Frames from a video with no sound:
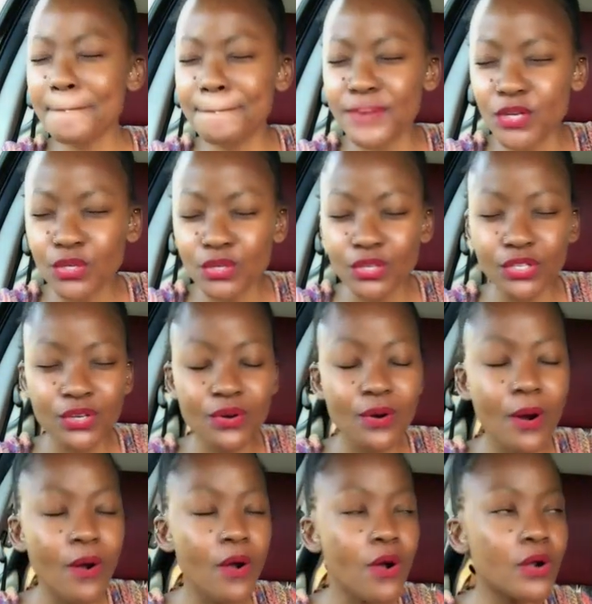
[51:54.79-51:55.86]
Boom,
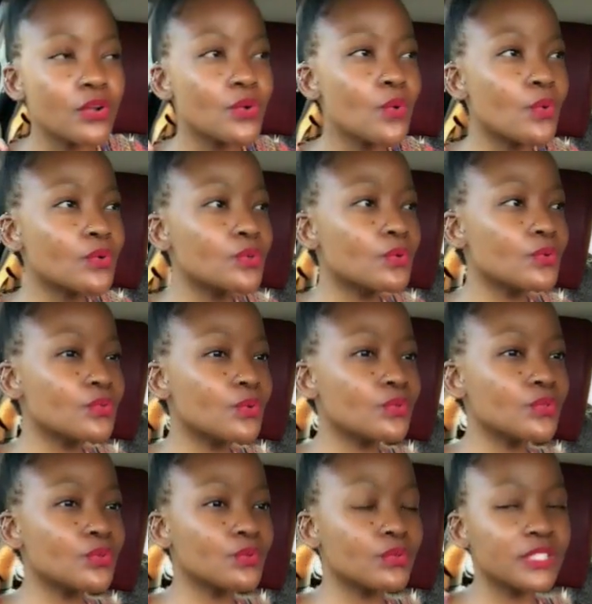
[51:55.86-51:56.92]
doom, doom, doom, doom, doom,
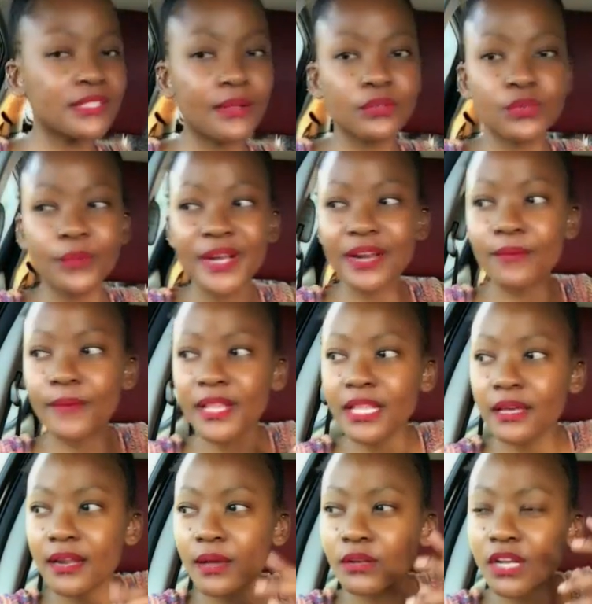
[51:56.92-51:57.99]
doom,
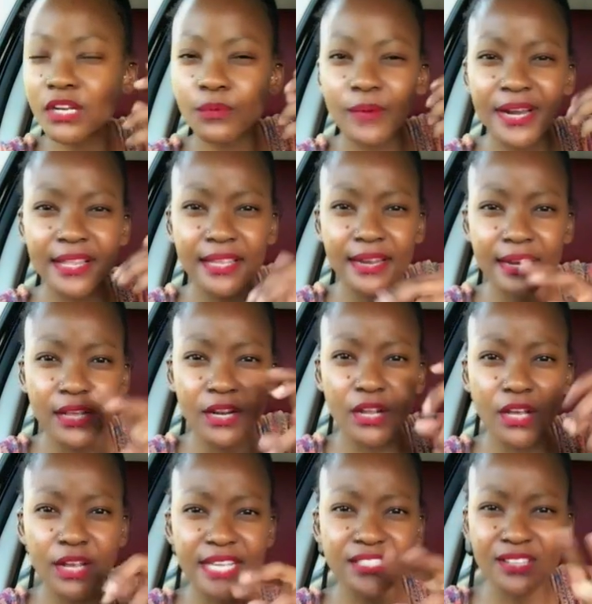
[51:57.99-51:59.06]

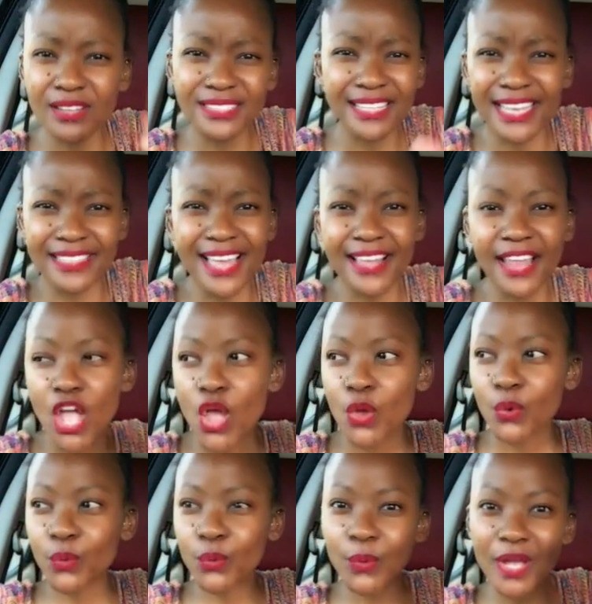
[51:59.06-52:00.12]
It's tossed like that, like
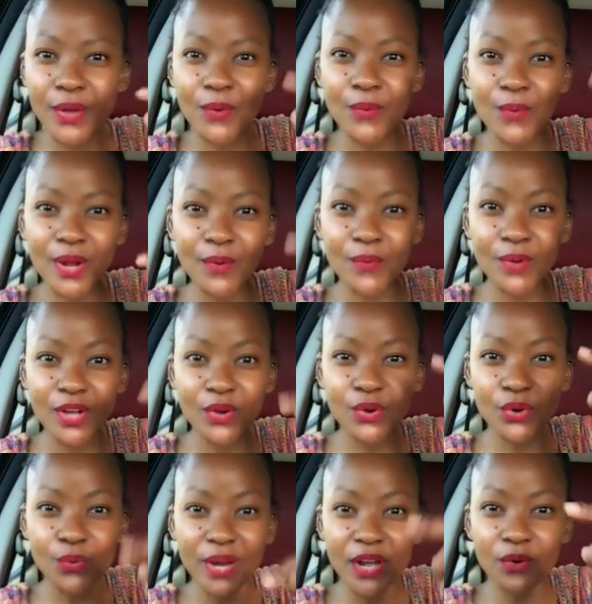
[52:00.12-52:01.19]
green, green, green,
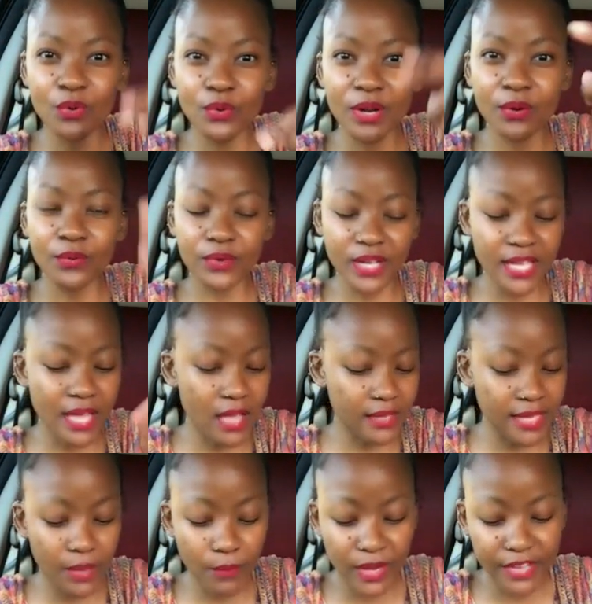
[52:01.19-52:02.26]
green, green, green. Yeah,
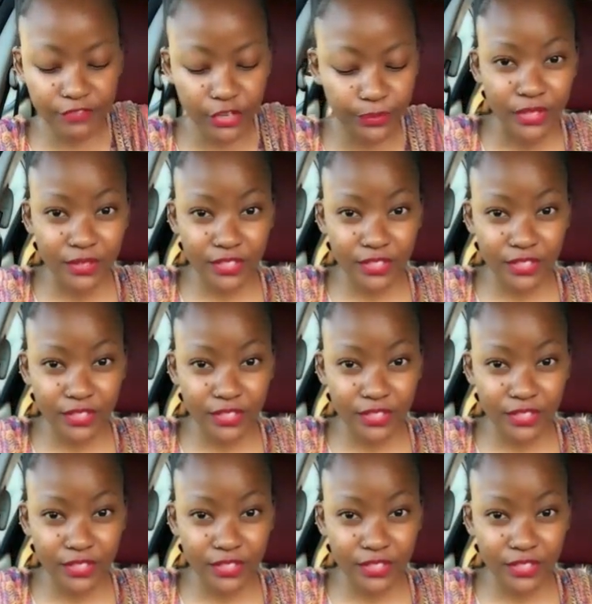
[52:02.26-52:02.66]
okay, whatever.